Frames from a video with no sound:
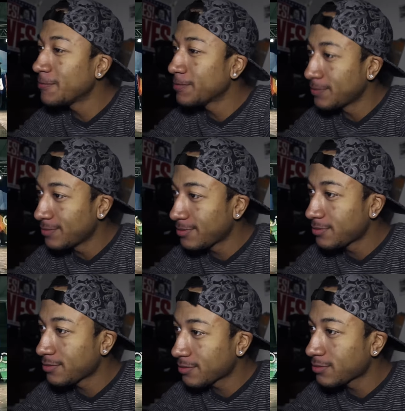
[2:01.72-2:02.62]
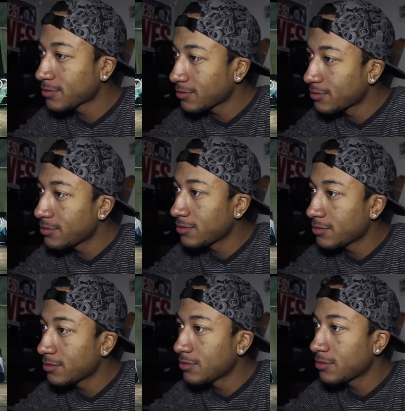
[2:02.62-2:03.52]

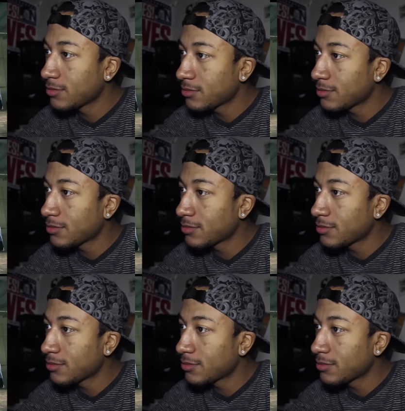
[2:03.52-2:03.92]
(silence)